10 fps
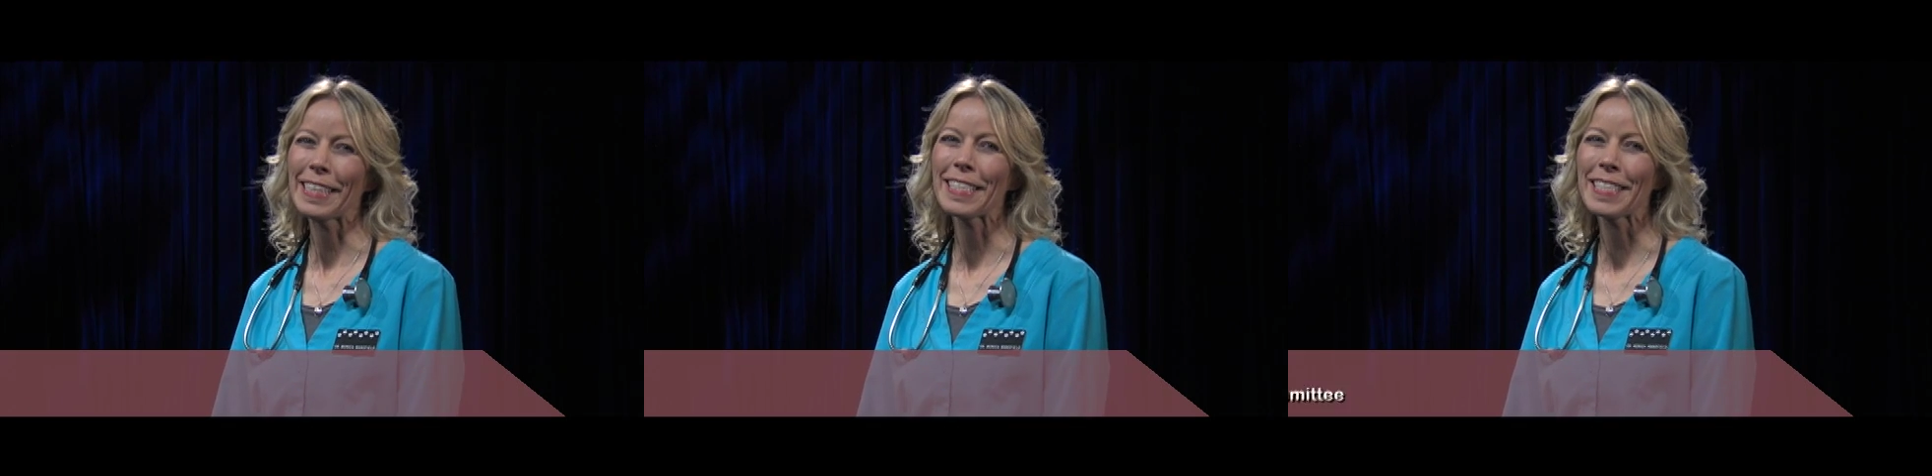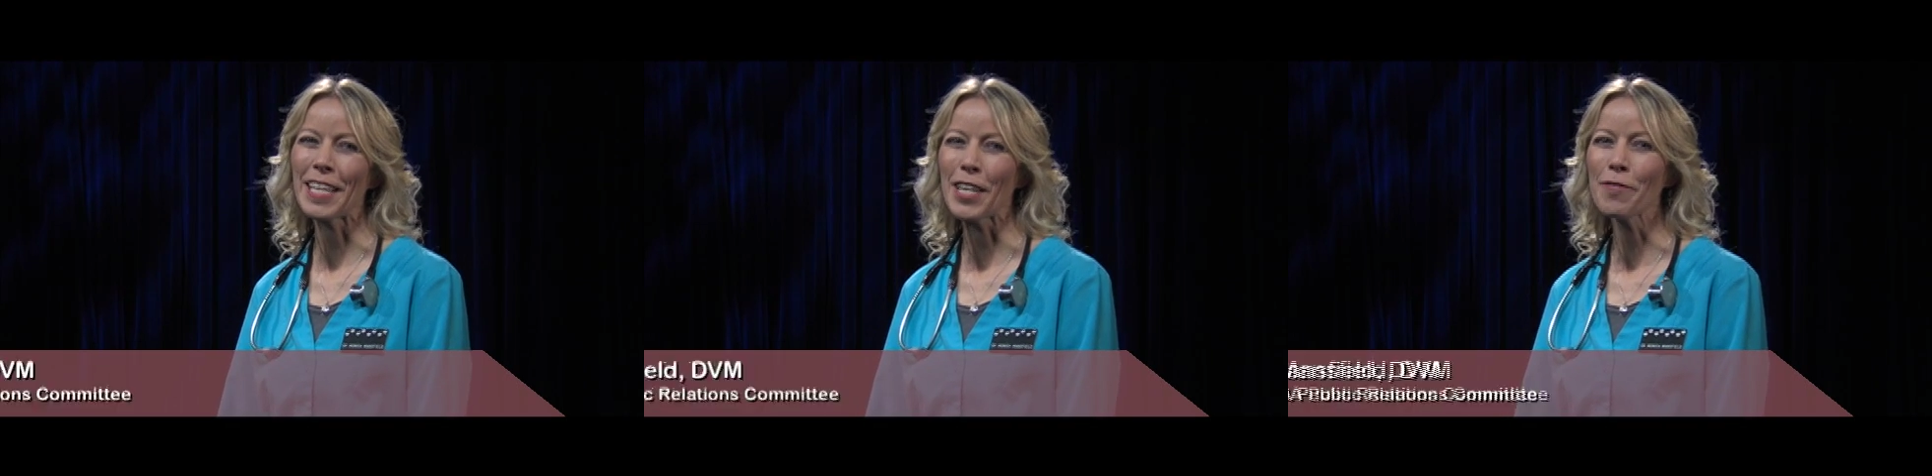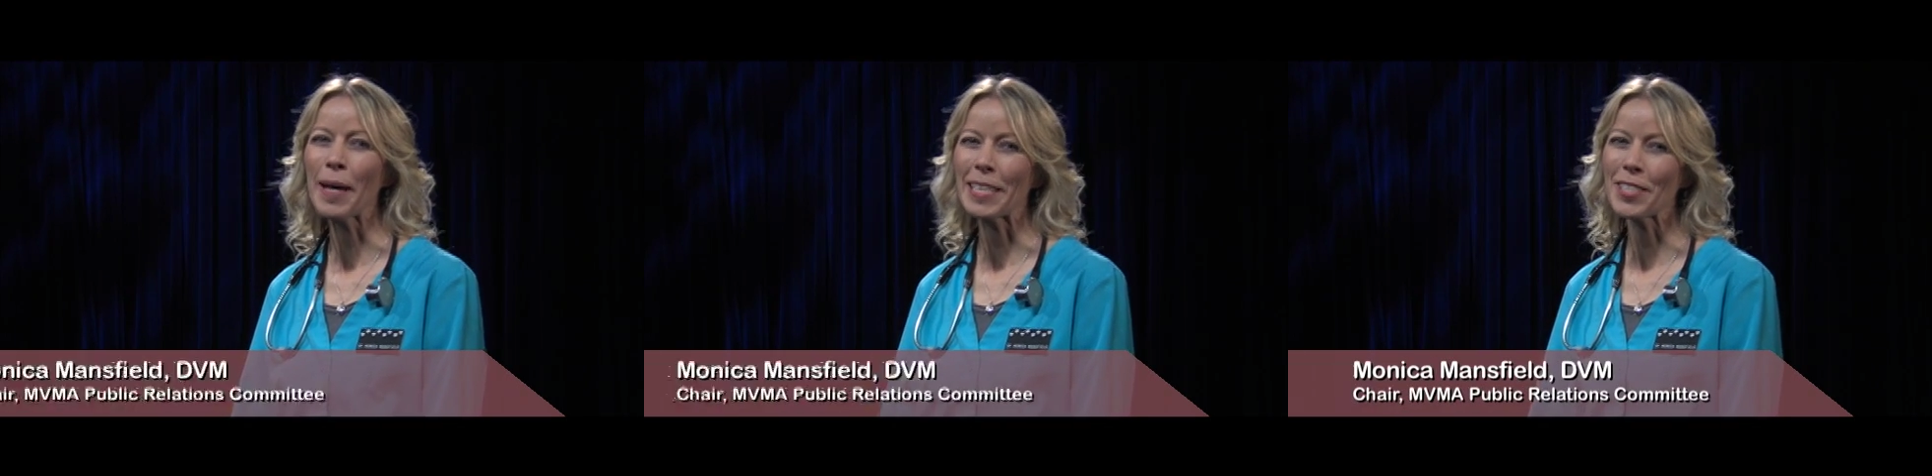in the state of
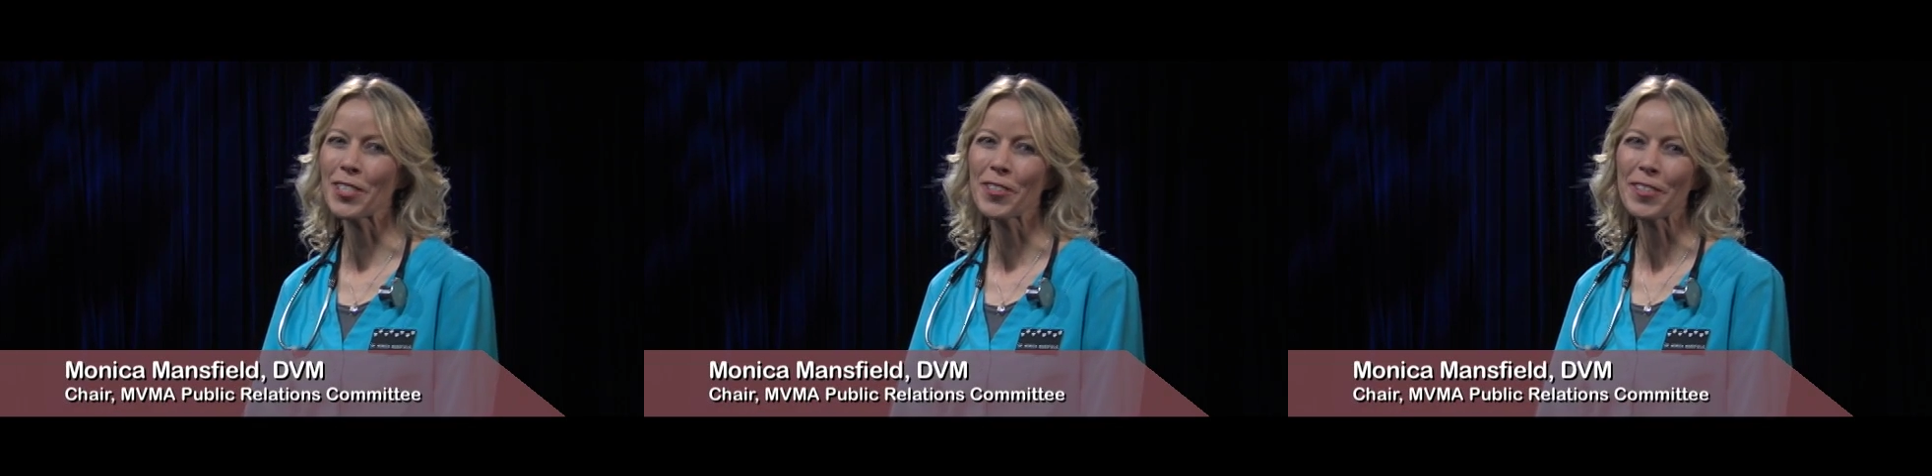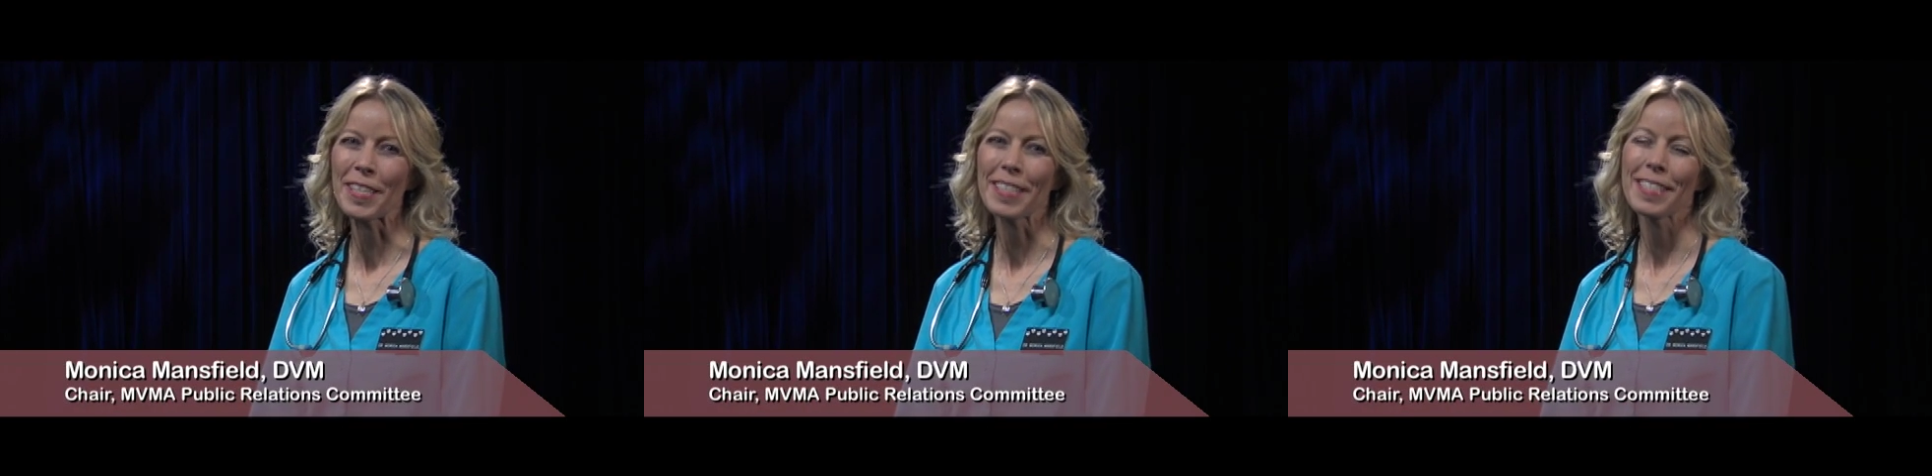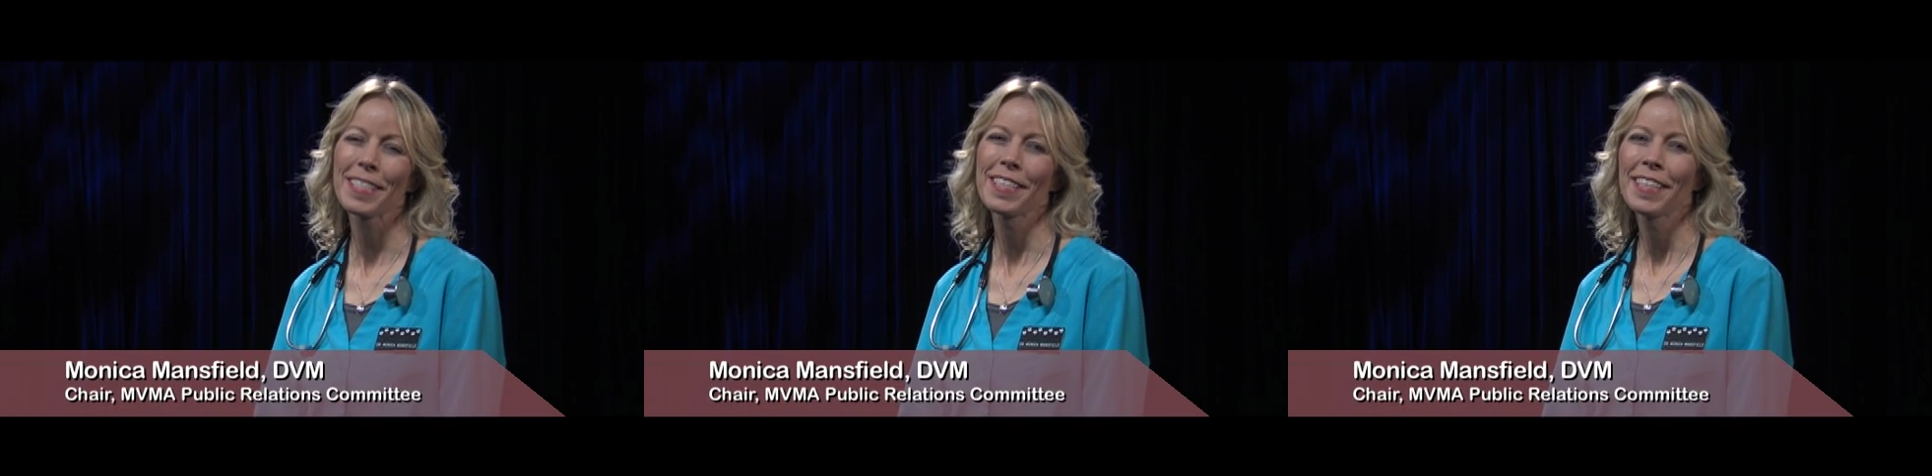Massachusetts.